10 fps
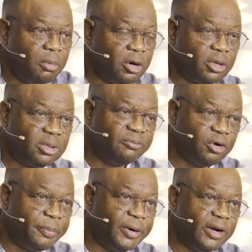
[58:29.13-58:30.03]
Because if
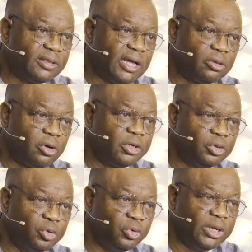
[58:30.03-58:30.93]
your parents are
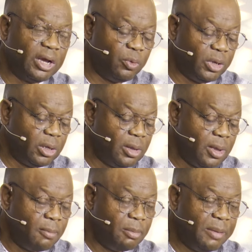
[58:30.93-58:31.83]
talking to you that way,
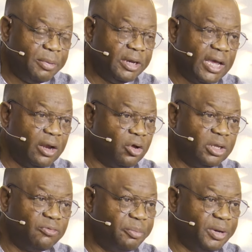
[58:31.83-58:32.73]
maybe they are
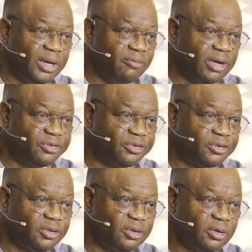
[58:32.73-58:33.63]
not even believers.
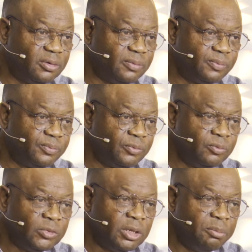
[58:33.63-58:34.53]

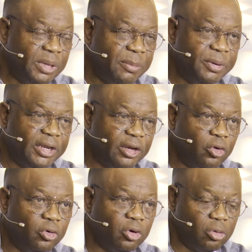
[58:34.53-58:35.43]
Maybe they
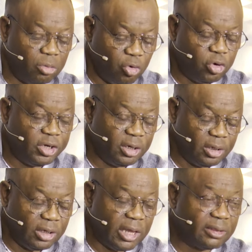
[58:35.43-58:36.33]
don't know
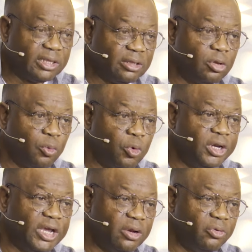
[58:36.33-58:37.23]
the, the essence of
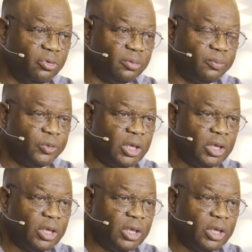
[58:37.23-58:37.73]
what they are doing.